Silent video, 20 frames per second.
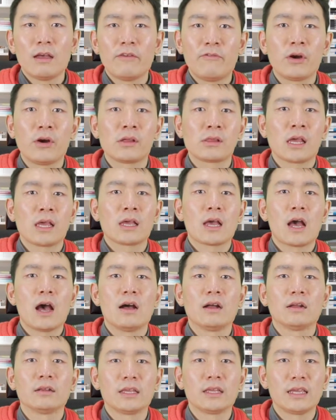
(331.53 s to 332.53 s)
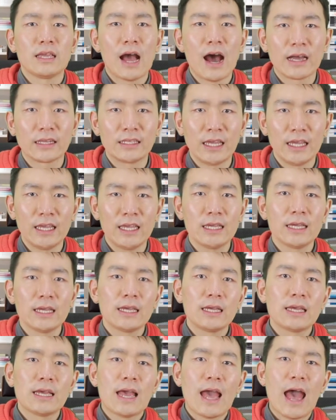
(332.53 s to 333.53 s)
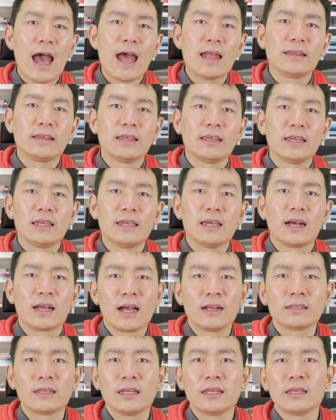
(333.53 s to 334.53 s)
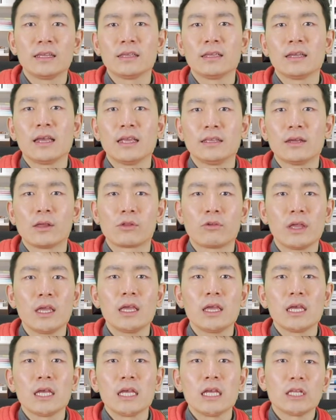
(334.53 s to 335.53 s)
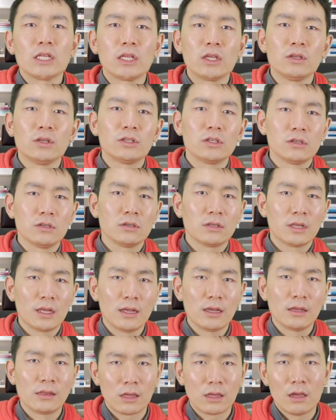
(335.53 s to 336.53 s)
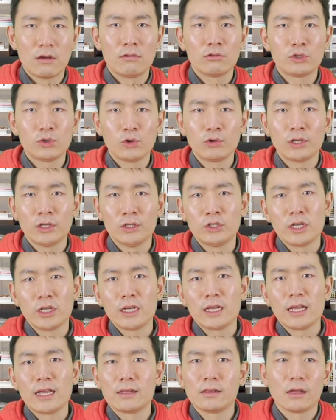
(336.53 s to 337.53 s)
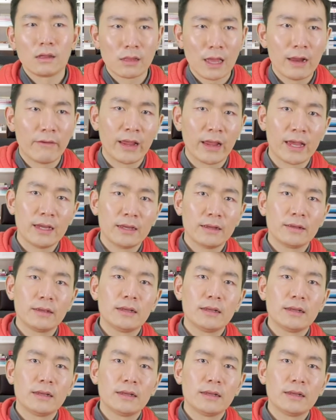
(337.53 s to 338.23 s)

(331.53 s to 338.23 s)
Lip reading: focusing on the IT and the accounting industry due to the skill shortage in this area.